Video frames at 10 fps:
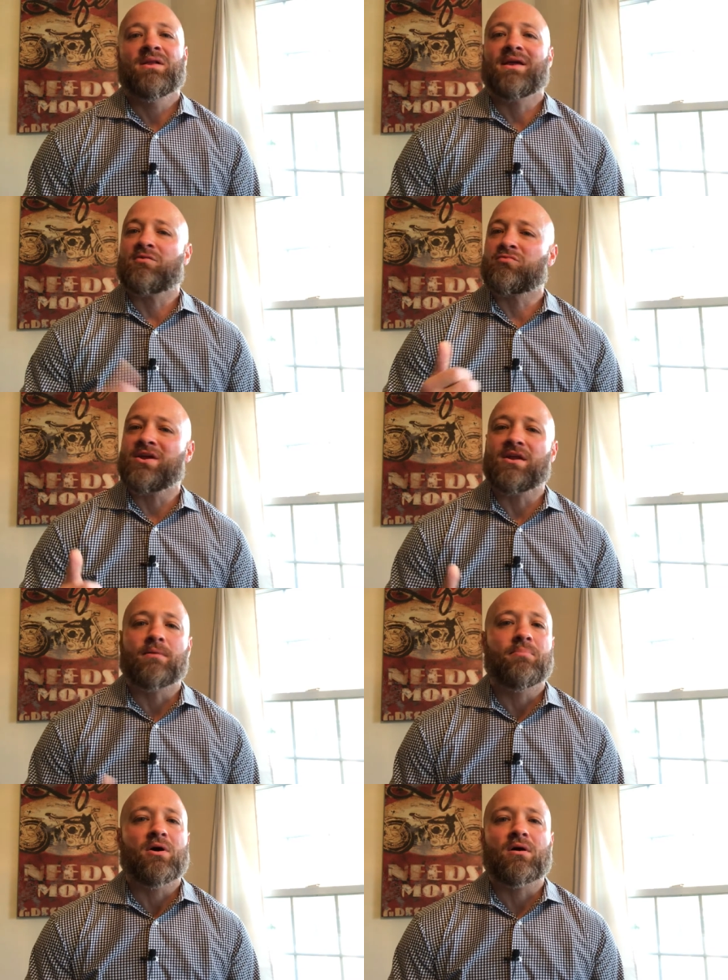like reading a
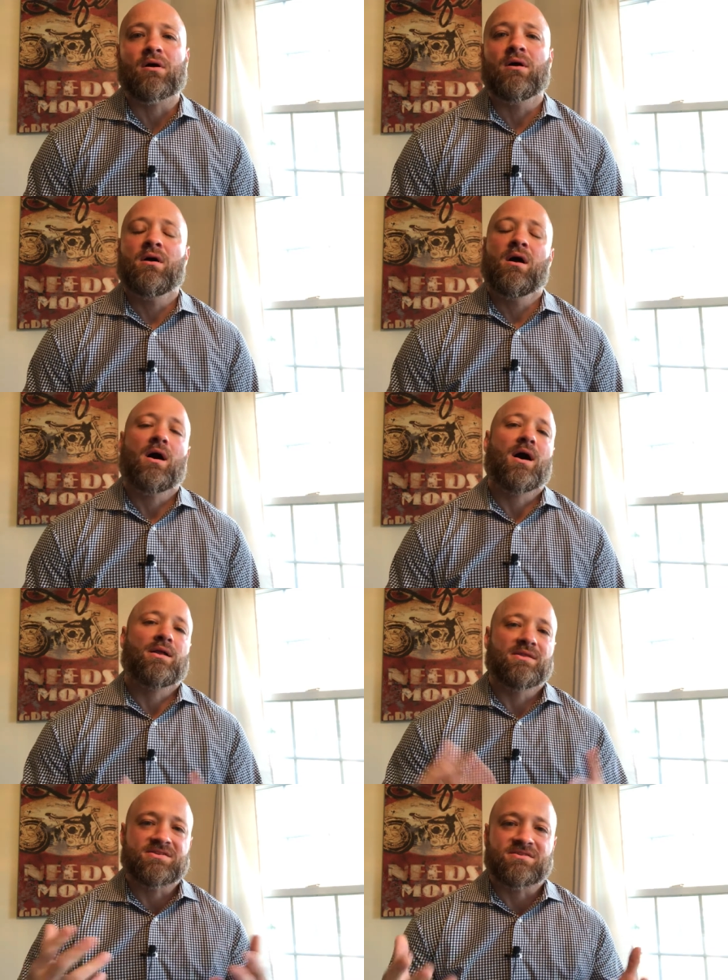book, uh,
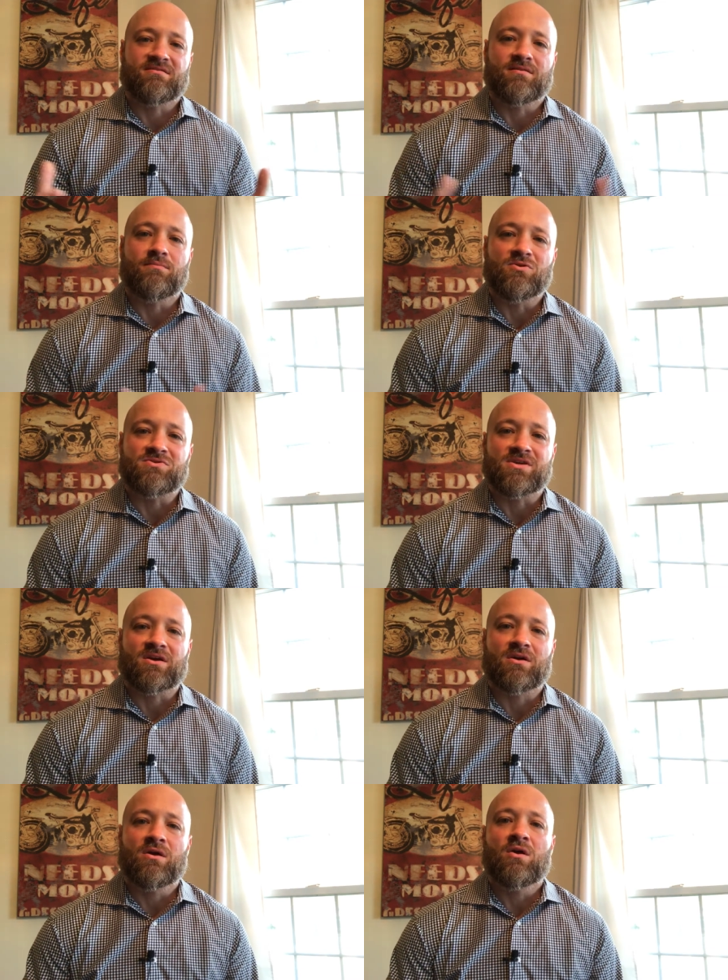listening to
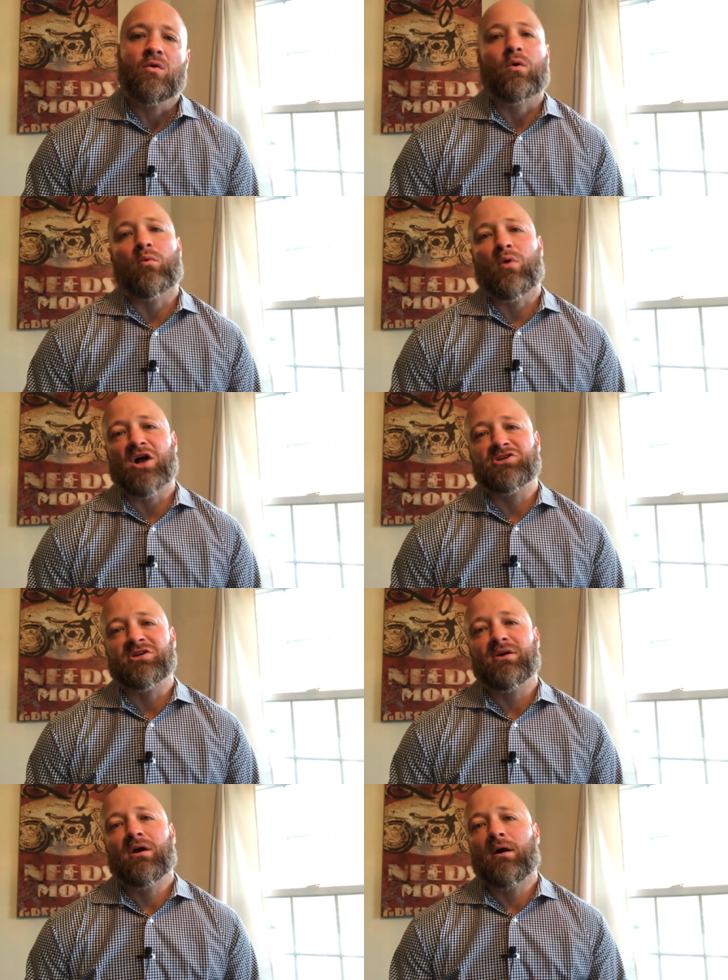music, or
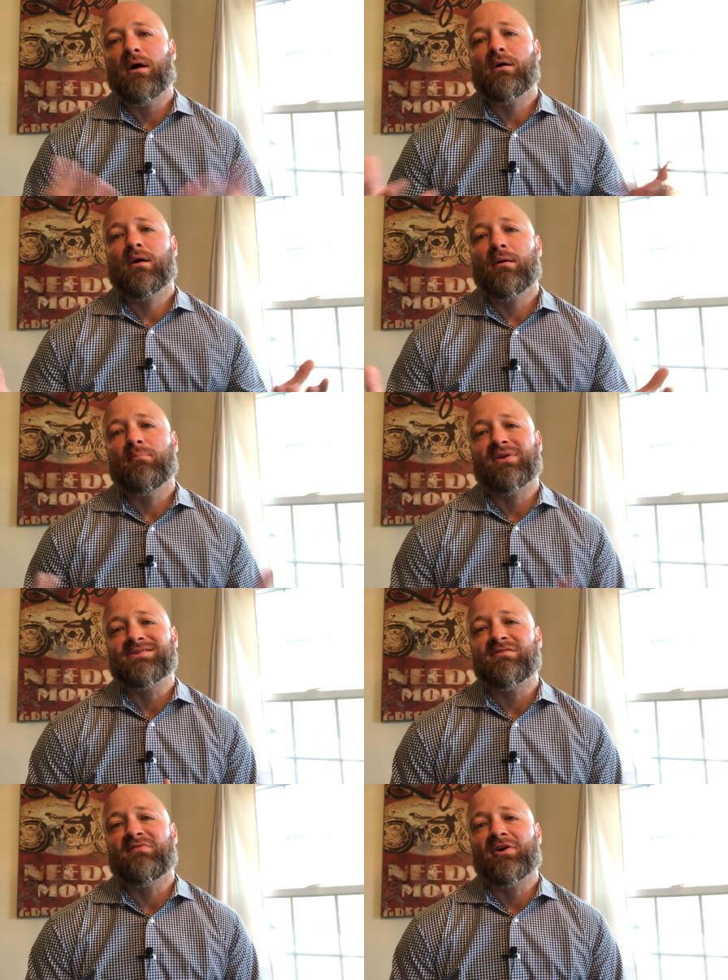watching a, uh, a
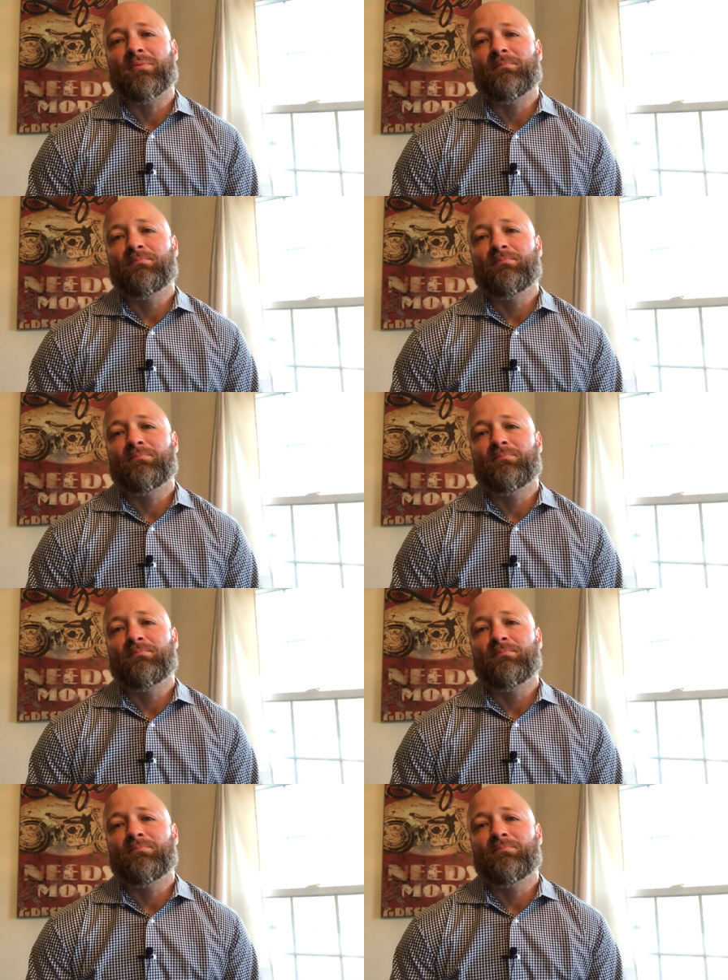pleasant film.